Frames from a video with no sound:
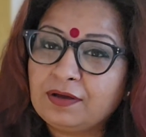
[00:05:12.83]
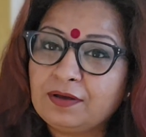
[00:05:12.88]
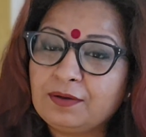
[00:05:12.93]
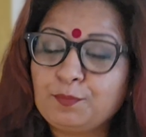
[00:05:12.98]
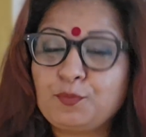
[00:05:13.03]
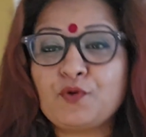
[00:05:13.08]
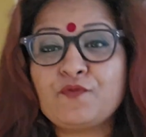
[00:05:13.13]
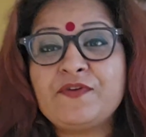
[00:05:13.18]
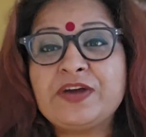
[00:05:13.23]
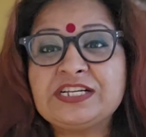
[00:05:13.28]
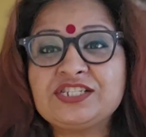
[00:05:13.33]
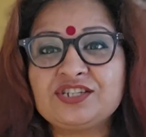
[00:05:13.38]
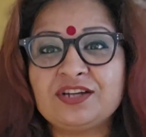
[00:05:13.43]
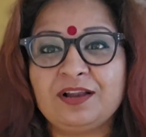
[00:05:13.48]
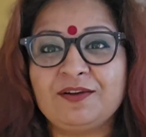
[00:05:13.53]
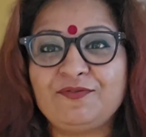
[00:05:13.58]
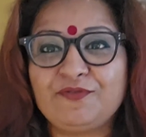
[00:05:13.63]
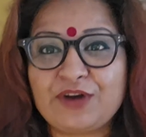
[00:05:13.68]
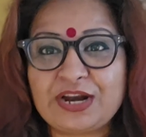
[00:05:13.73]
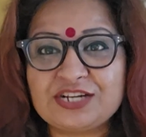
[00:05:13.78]

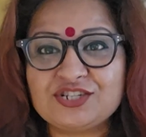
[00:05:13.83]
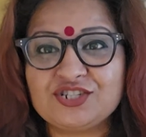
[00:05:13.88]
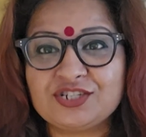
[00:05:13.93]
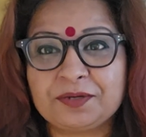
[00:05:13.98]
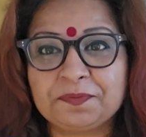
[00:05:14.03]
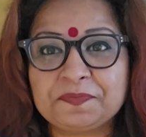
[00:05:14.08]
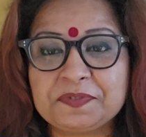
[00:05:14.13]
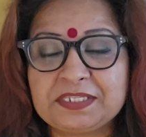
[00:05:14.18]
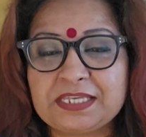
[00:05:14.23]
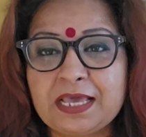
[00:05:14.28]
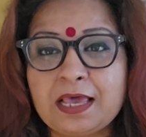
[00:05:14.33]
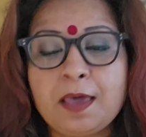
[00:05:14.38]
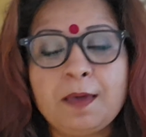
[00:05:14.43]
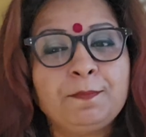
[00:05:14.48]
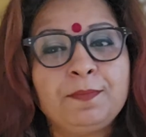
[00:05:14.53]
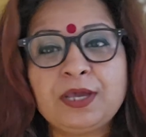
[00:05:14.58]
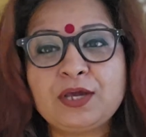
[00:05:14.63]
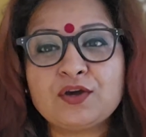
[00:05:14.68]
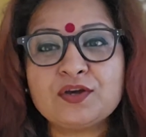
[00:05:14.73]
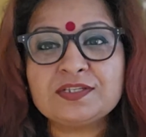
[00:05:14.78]
professional friendships,
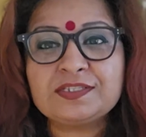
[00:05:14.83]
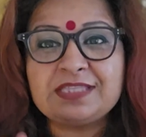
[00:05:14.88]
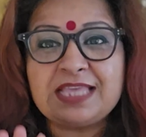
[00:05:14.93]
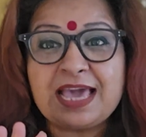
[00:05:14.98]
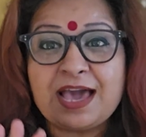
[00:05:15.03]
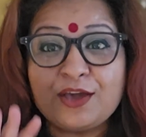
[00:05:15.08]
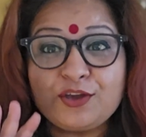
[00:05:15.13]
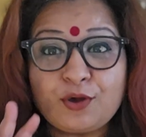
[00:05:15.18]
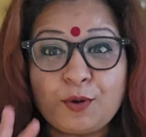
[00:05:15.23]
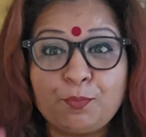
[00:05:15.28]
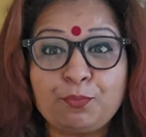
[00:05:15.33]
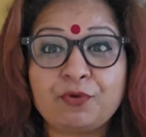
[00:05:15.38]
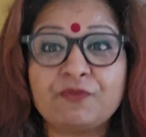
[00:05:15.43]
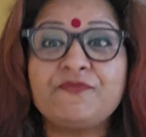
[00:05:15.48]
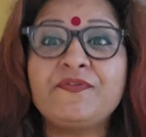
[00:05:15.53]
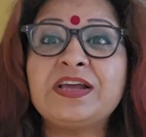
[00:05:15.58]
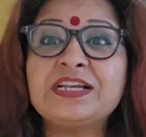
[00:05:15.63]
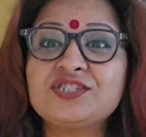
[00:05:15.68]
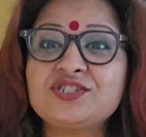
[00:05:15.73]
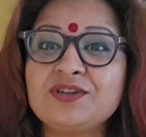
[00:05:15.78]
because they are your
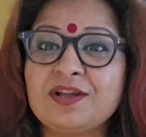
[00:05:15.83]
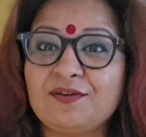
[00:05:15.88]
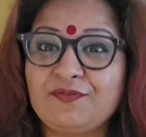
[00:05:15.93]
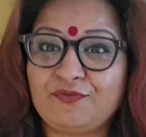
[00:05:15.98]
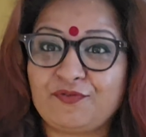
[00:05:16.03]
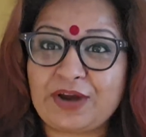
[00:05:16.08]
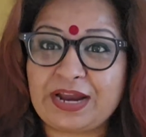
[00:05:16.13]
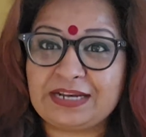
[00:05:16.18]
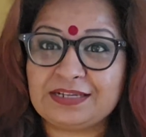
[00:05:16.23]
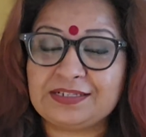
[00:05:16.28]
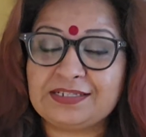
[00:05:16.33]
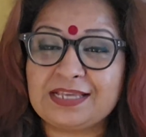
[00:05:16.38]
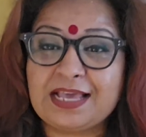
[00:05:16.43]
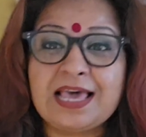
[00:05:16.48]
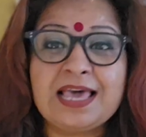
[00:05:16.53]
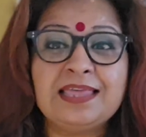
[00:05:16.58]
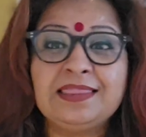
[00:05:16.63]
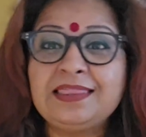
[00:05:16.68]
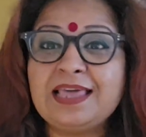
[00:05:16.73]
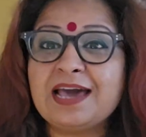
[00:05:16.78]
professional friends.
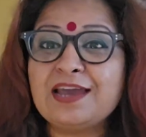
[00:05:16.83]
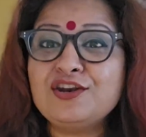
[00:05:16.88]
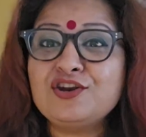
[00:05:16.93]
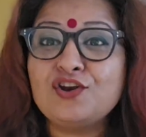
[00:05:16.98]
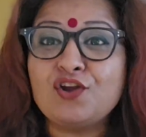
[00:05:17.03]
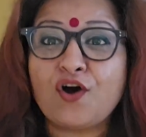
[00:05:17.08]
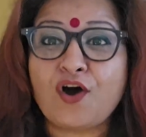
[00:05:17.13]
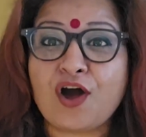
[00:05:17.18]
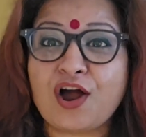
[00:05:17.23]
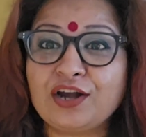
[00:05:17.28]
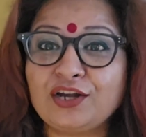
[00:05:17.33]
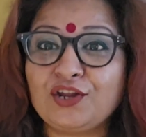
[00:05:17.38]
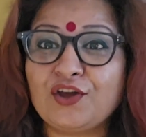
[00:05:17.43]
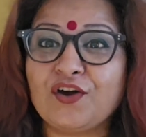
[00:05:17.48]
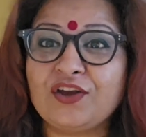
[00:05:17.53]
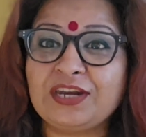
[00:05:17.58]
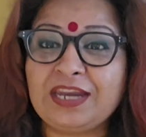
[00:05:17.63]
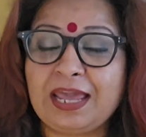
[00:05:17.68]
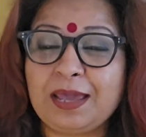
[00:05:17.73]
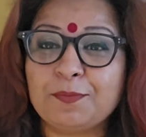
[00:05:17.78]
They are not
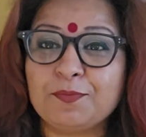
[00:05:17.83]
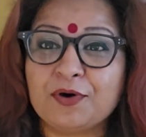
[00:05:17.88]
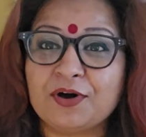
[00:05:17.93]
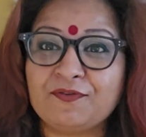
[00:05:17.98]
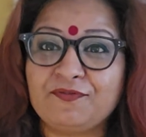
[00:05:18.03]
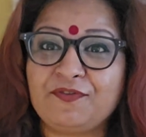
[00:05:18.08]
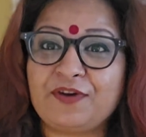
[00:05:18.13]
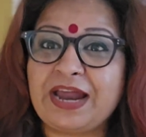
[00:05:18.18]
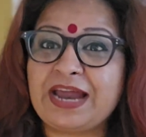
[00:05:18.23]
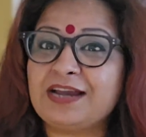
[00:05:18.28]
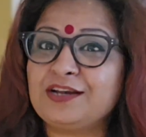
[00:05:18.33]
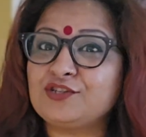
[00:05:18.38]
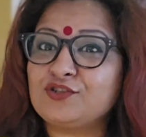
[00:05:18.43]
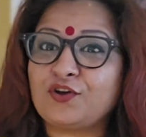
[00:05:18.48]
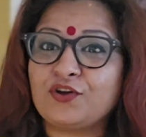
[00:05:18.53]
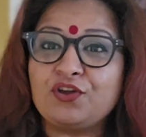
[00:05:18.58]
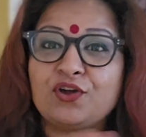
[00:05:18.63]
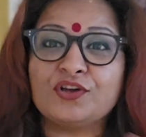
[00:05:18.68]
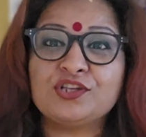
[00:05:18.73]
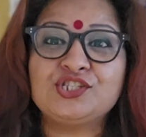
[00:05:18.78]
your neighbor friends
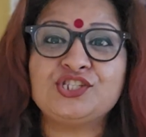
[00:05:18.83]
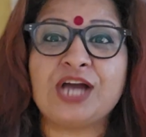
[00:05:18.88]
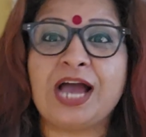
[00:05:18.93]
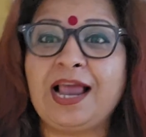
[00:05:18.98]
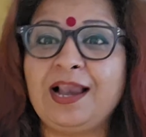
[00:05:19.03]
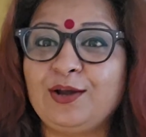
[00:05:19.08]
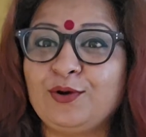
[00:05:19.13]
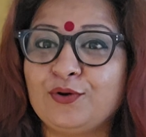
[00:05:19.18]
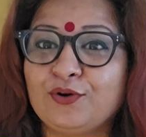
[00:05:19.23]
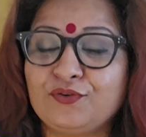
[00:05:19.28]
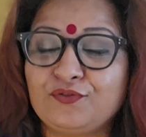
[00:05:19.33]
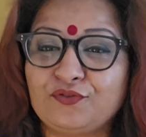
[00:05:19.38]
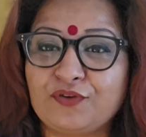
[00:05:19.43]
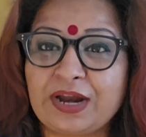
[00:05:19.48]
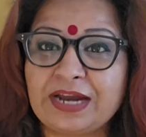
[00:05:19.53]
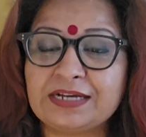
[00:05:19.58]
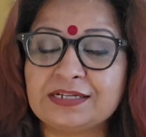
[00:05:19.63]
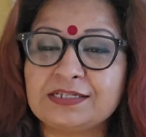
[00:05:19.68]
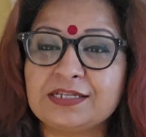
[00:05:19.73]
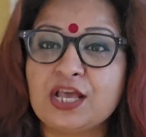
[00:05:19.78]
or your childhood
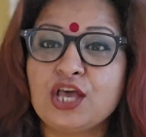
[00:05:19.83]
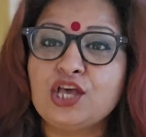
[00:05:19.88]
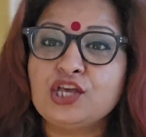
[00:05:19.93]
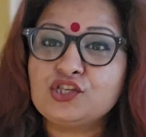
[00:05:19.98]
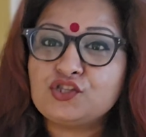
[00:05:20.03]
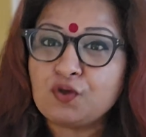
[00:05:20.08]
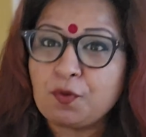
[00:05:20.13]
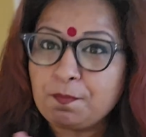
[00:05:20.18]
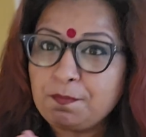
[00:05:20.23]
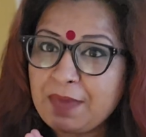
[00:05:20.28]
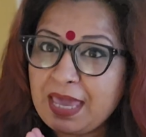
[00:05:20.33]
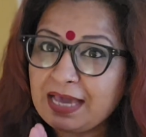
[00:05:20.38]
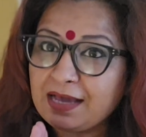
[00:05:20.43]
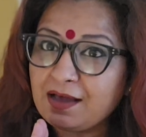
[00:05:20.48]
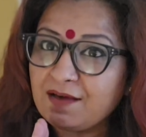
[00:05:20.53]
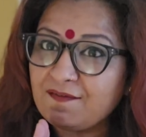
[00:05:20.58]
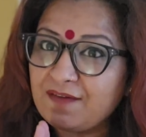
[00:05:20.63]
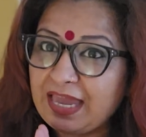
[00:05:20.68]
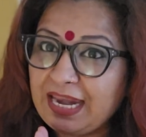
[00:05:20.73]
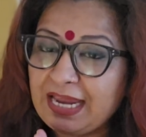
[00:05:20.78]
friends. So make
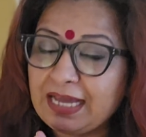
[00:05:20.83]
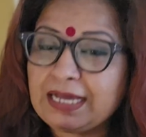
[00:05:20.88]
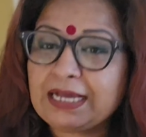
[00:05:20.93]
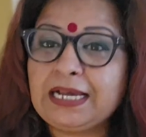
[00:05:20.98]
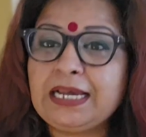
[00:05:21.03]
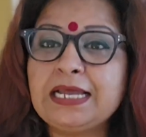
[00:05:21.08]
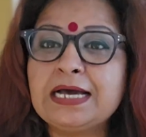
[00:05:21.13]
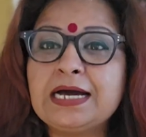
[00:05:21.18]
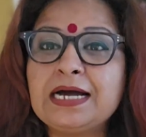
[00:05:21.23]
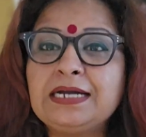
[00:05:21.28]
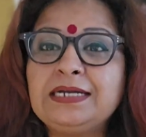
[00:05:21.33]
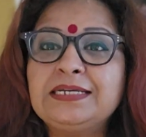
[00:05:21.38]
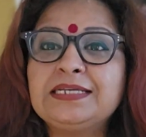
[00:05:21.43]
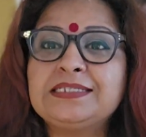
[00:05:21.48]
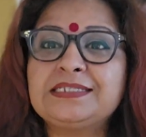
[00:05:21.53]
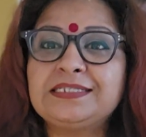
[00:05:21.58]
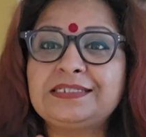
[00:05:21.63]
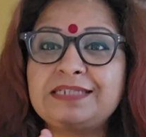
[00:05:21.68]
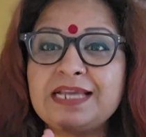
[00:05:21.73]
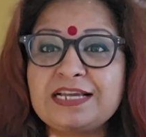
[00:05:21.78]
a very clear
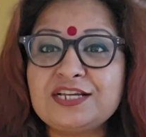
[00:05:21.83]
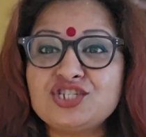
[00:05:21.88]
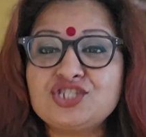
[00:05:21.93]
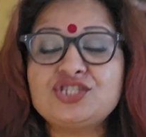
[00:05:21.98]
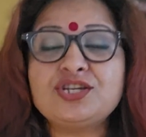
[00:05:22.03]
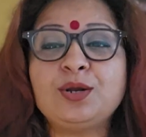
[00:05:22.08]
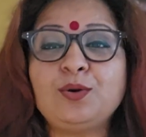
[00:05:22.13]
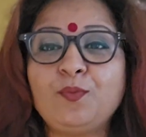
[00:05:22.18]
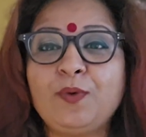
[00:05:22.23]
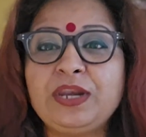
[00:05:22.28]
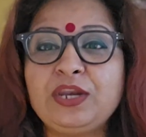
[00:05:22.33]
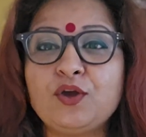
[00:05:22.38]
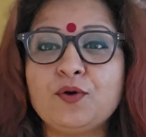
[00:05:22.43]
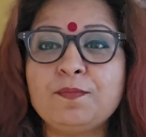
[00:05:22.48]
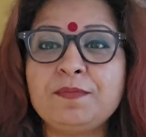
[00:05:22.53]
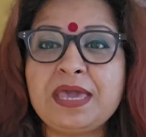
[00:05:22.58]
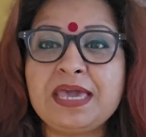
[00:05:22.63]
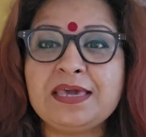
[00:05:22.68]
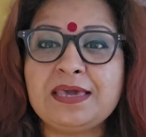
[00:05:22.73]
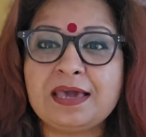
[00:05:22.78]
distinction when you're
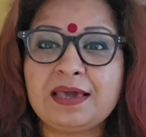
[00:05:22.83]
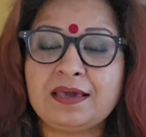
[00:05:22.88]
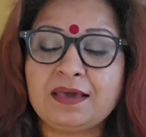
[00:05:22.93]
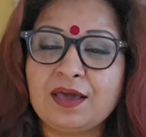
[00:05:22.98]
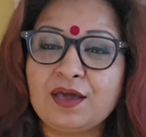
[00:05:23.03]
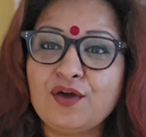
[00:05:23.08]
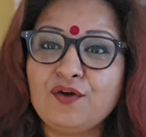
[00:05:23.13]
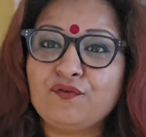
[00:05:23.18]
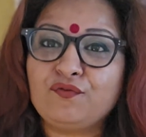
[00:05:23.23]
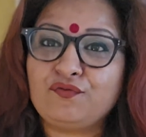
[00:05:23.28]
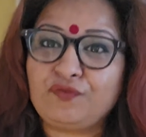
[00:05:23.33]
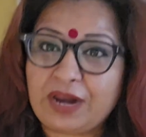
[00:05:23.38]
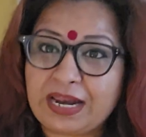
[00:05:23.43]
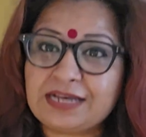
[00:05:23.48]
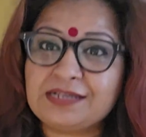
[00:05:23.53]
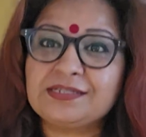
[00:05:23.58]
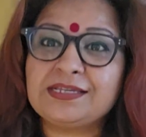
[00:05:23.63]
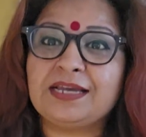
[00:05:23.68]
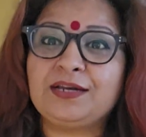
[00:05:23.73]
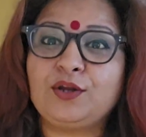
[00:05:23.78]
making
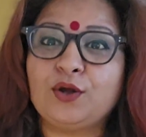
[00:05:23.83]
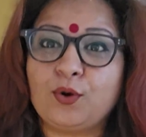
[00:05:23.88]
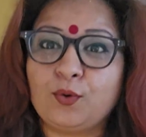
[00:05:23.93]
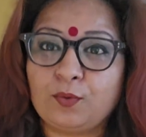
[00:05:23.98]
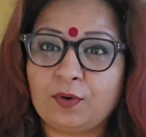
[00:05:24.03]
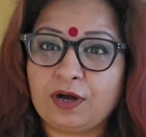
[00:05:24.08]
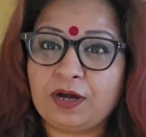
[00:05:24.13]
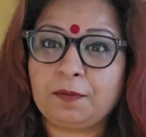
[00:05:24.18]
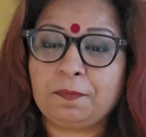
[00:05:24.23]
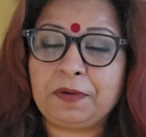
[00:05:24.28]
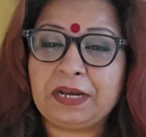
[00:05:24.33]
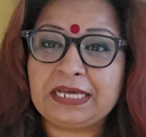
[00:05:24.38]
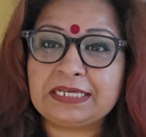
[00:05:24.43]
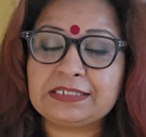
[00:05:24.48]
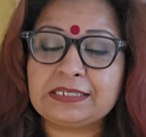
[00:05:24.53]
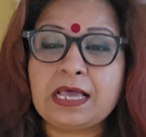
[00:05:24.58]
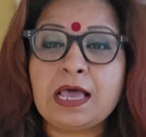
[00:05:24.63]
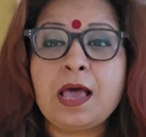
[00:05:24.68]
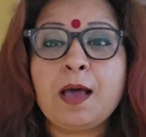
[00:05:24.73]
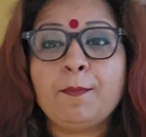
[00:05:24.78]
friends at your workplace.